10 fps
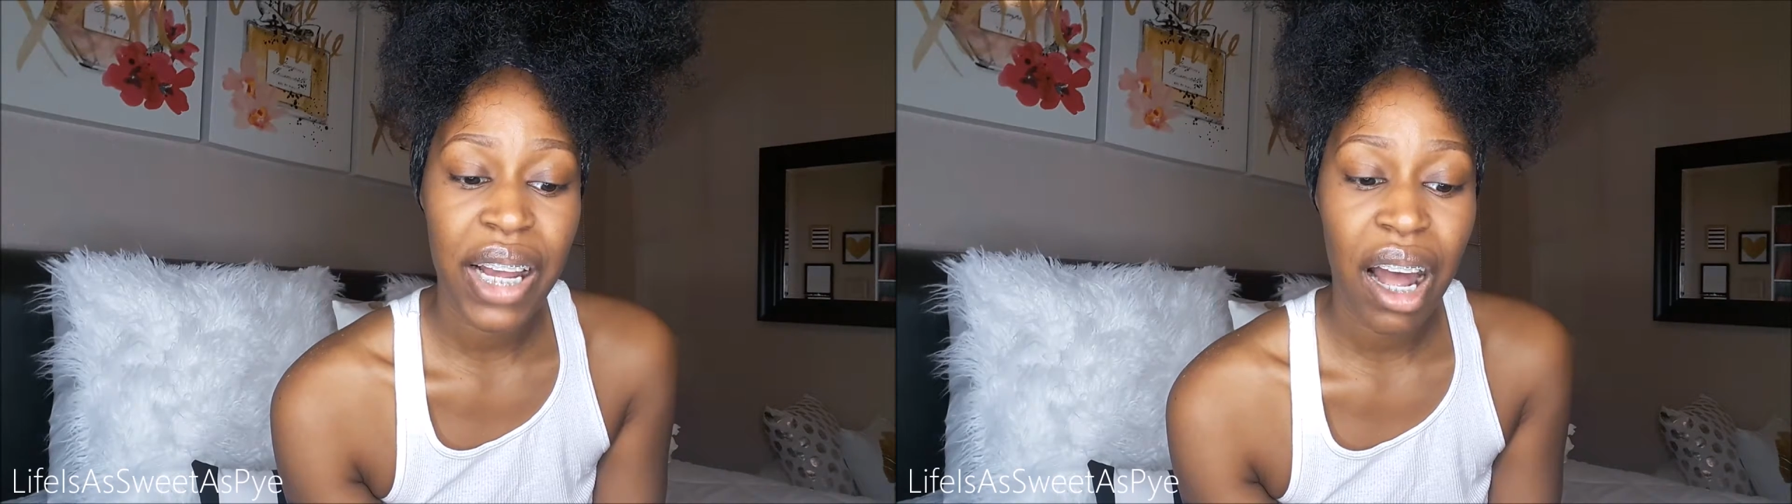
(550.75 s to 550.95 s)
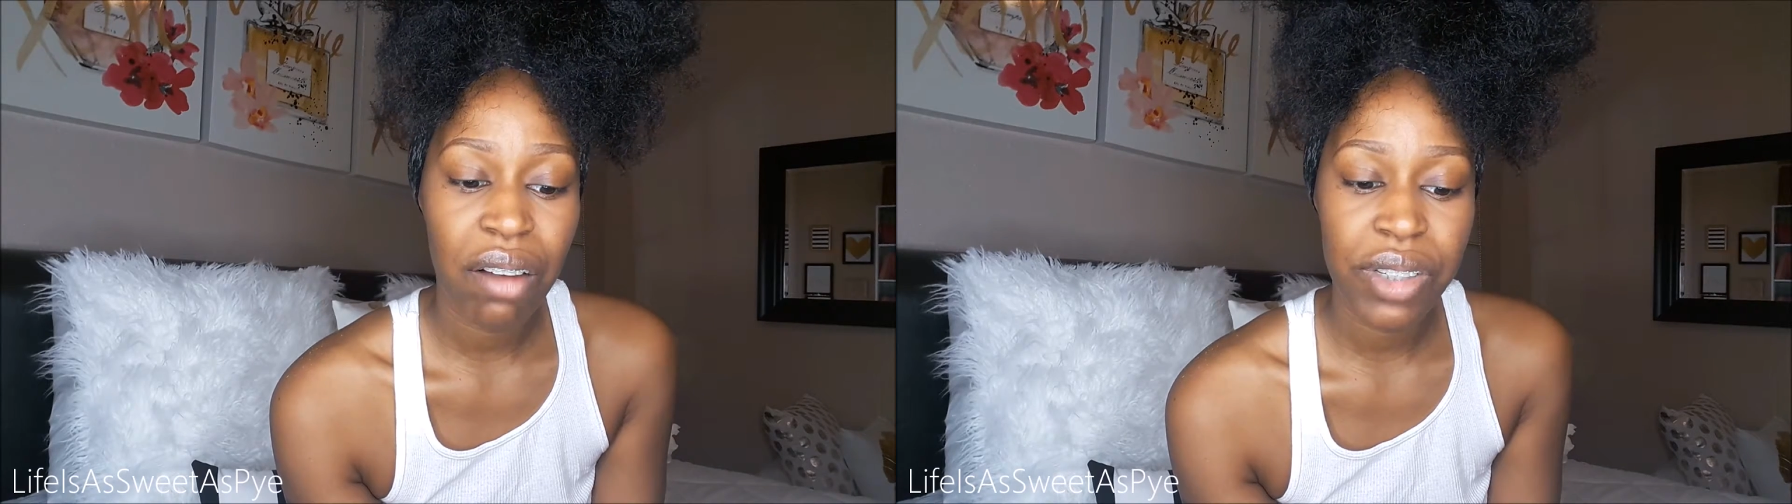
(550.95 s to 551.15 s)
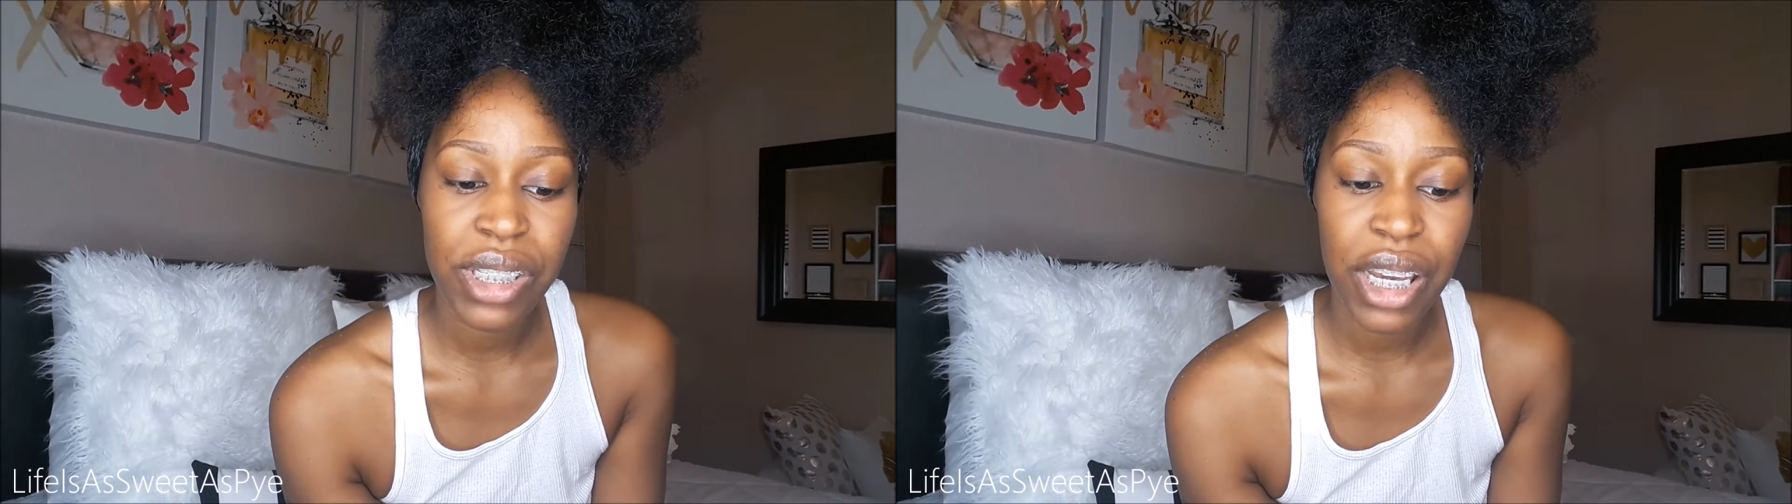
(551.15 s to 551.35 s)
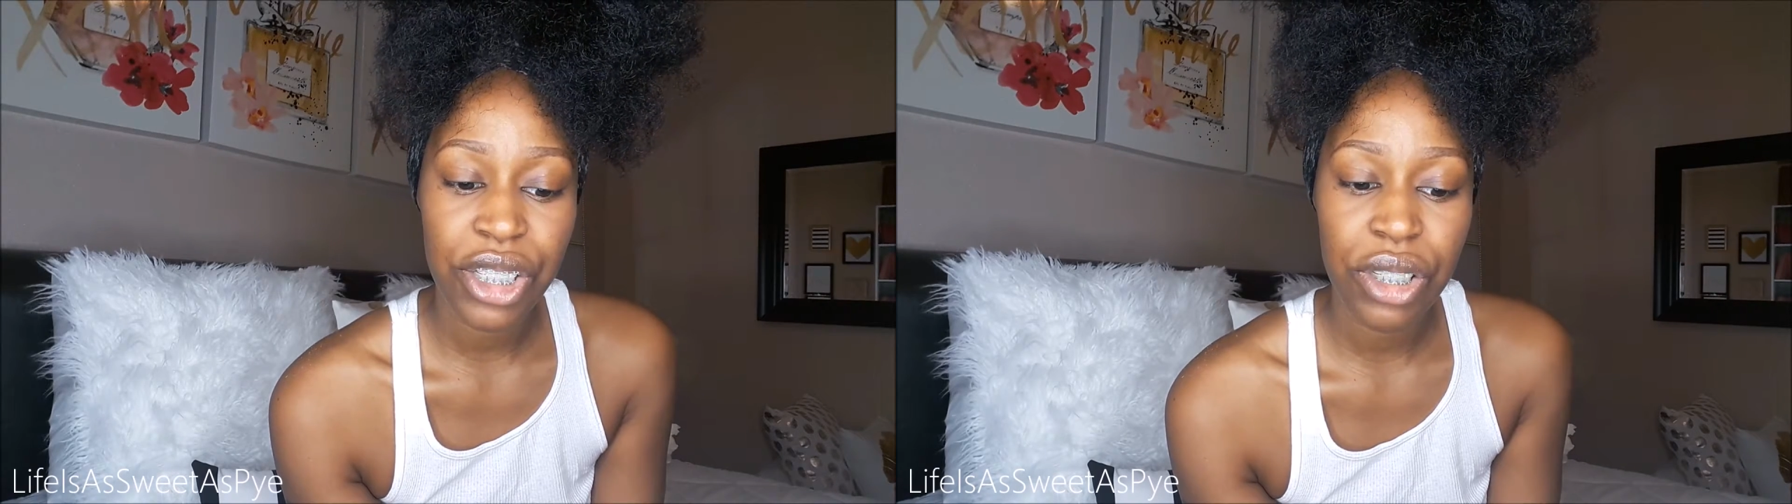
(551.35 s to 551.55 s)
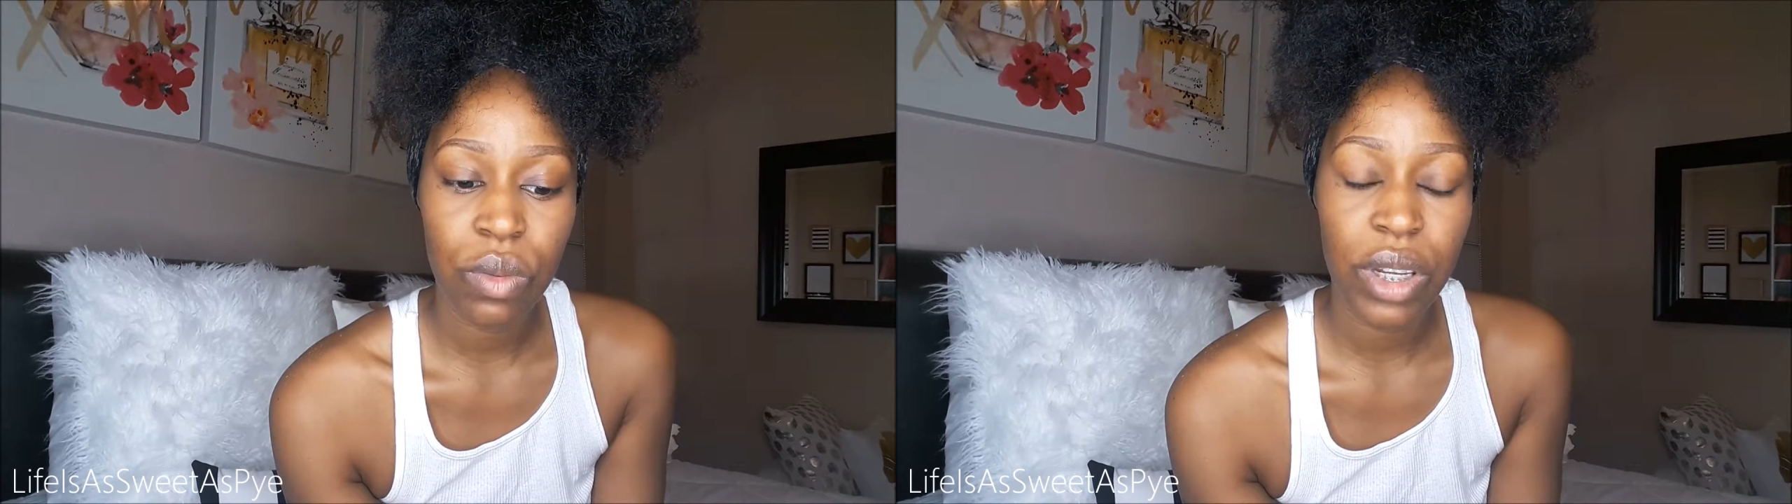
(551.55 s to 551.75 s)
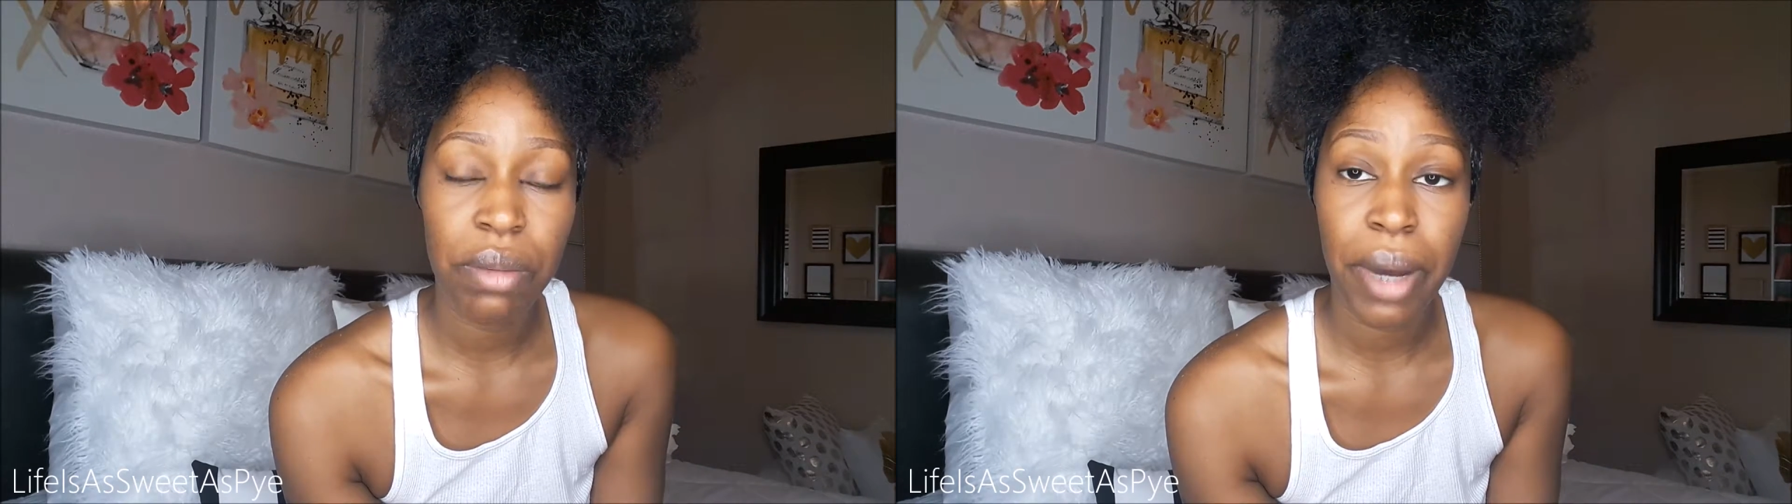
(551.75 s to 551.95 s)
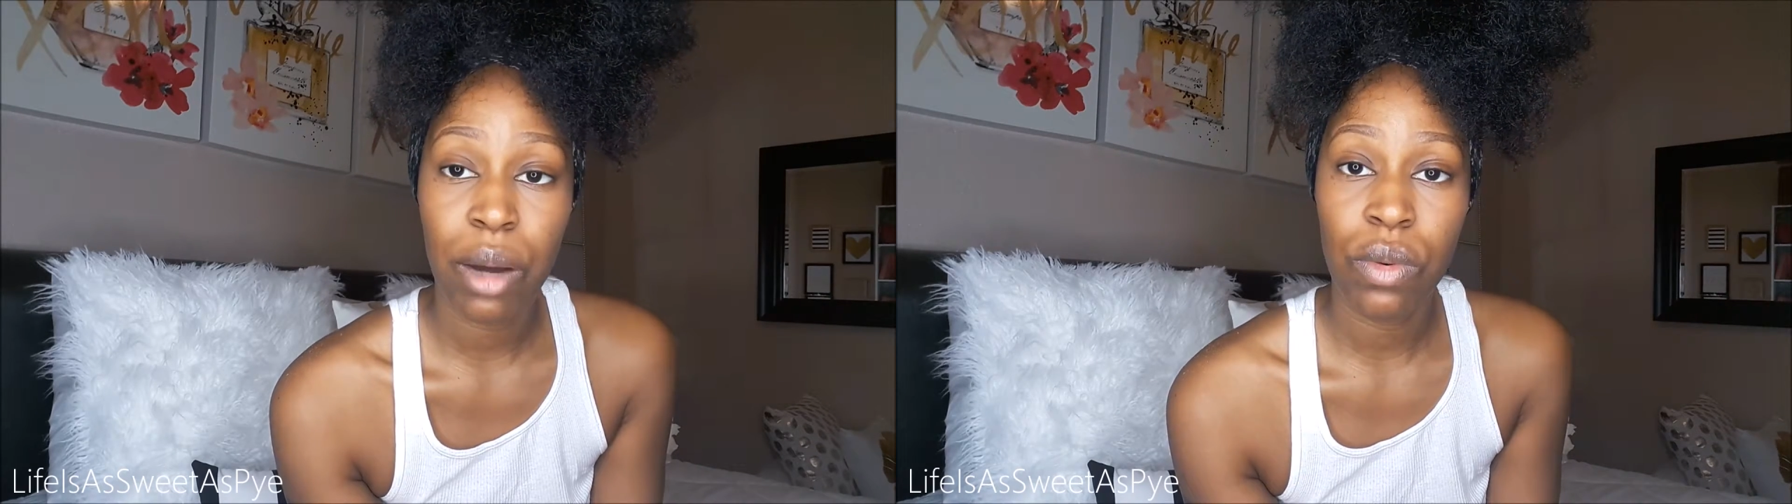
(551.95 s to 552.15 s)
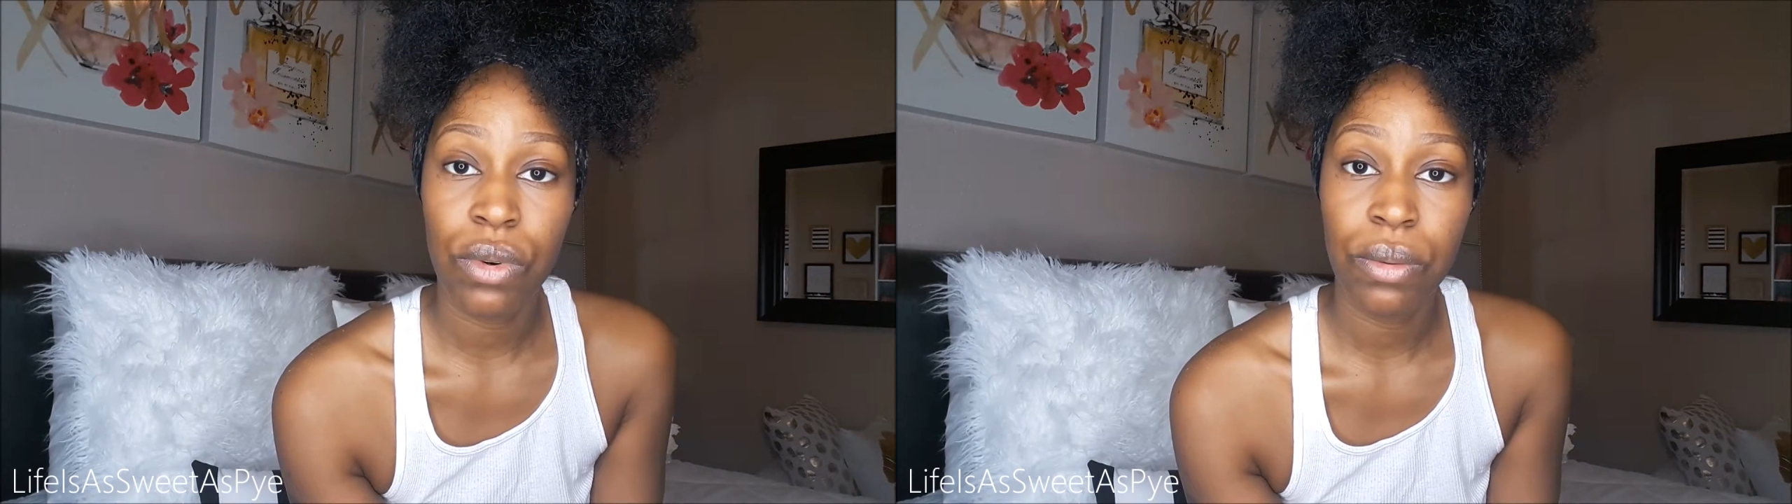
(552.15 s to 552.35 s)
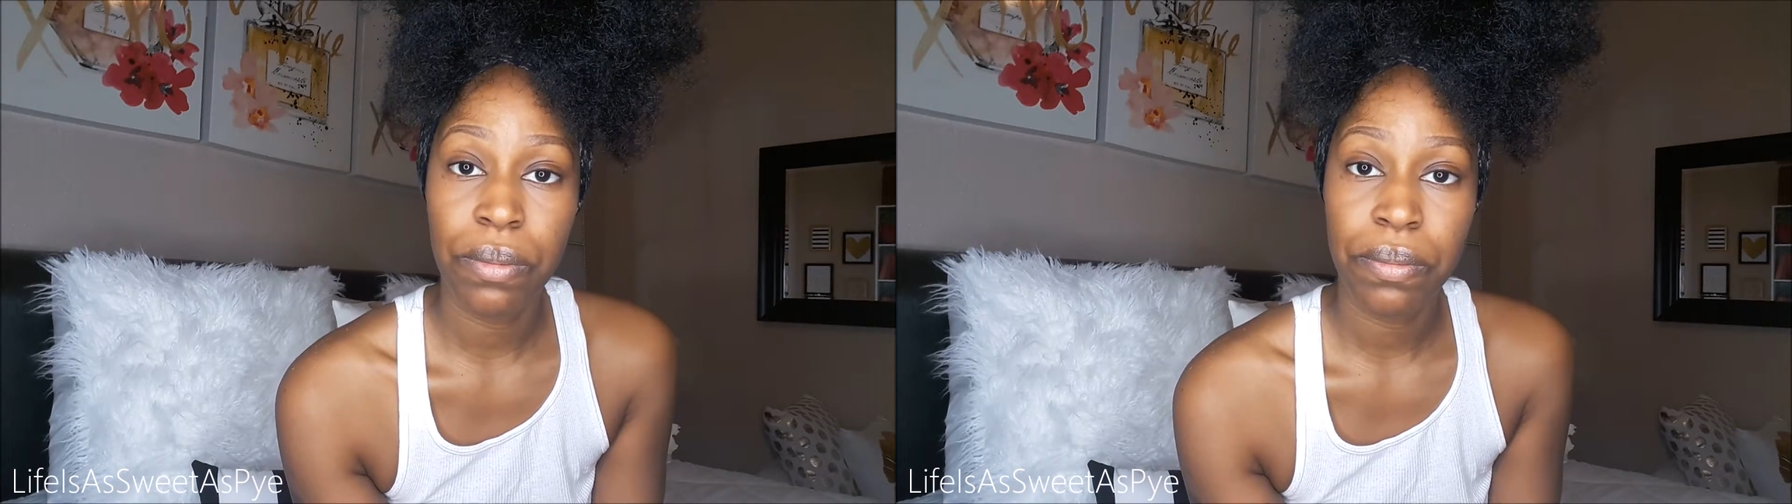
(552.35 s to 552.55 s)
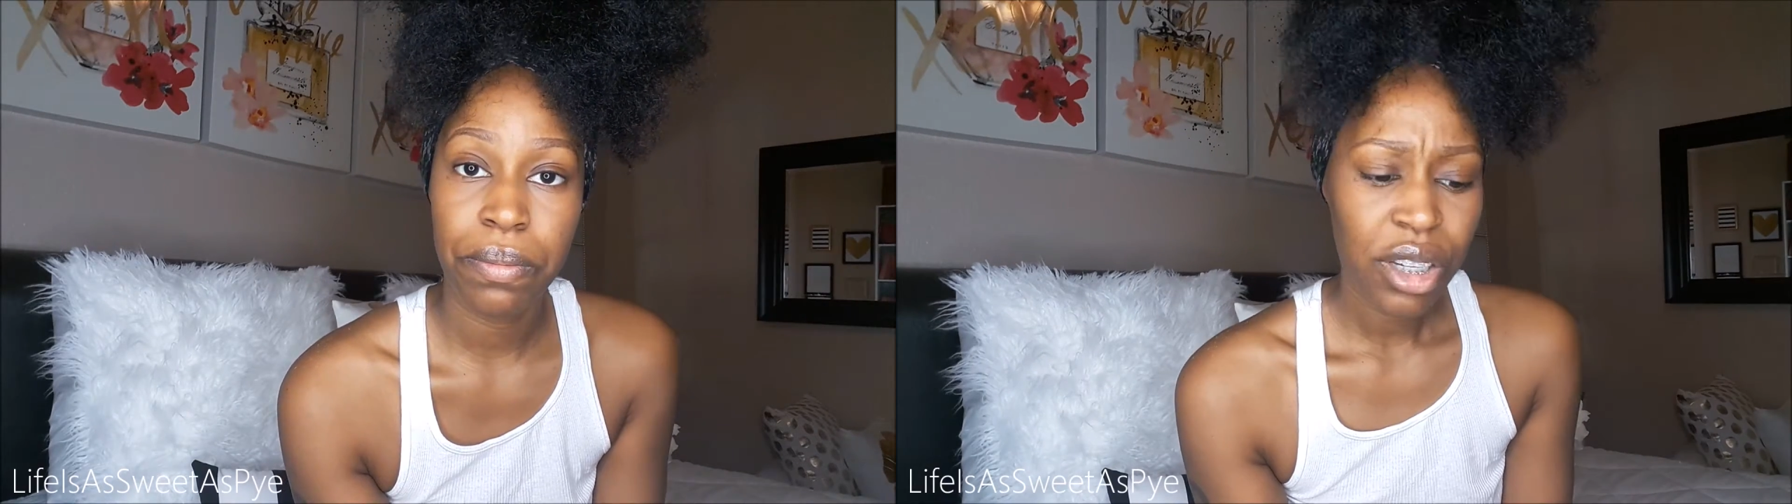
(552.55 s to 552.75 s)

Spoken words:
conversation with my womb.